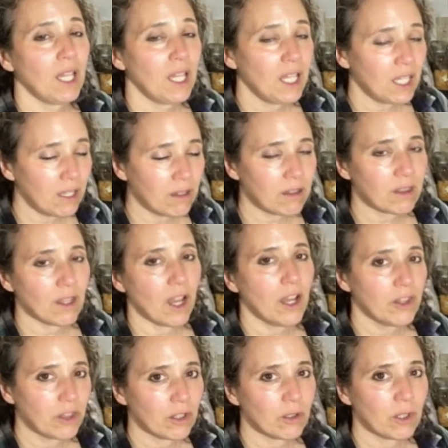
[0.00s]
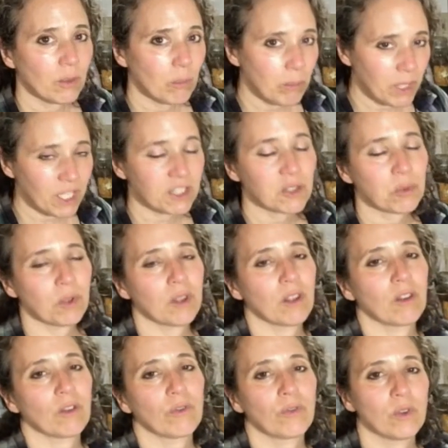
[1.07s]
in other mixed with
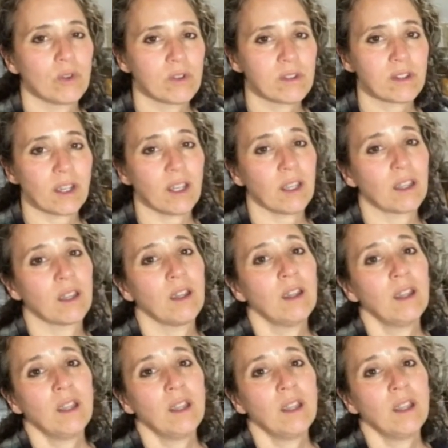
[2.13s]
other fruits, like,